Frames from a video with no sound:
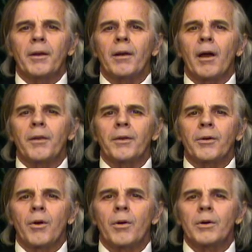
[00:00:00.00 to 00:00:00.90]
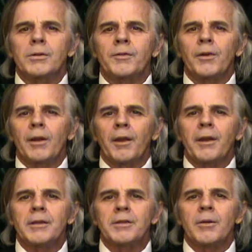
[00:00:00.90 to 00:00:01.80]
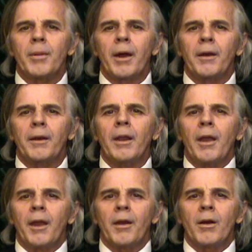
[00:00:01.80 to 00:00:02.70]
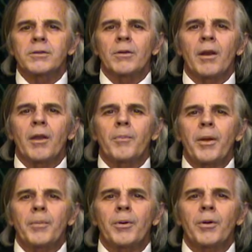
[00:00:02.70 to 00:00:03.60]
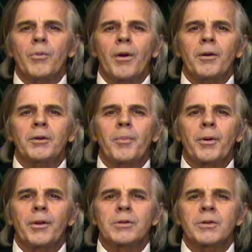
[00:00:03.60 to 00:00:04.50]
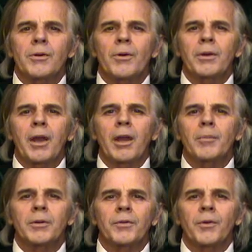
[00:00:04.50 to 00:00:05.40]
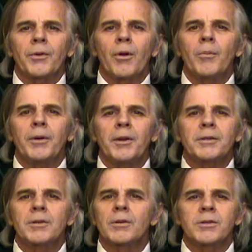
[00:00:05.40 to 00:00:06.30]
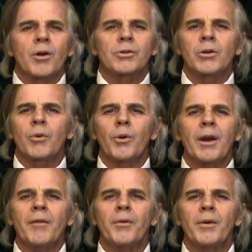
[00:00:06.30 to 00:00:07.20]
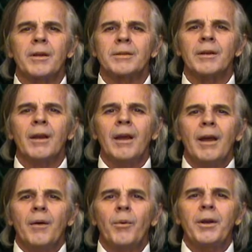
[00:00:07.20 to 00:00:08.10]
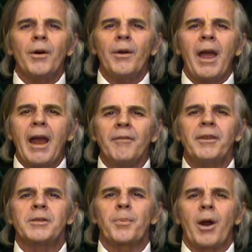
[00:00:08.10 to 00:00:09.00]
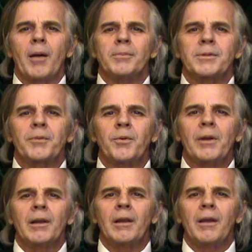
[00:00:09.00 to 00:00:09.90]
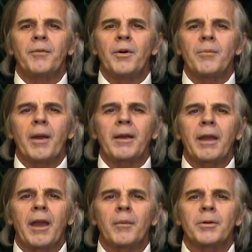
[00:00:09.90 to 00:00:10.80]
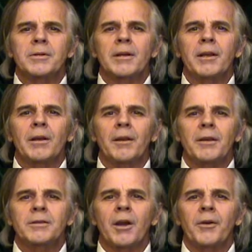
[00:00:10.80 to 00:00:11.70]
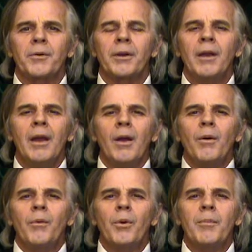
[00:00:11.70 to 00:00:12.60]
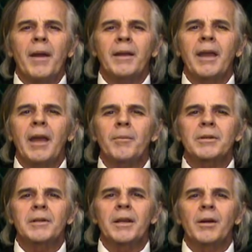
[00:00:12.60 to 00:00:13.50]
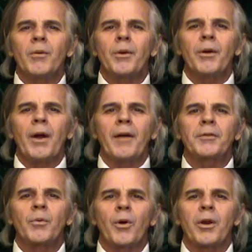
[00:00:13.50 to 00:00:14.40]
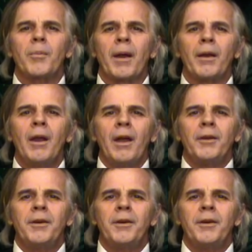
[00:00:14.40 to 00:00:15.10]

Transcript: made a lot of the growers feel uneasy about it, and also a lot of the people who wanted to produce their own cannabis for their own medicinal, social, or whatever reason. We don't have these problems if we if we make cannabis legal in this country. We make cannabis legal, we don't have to worry about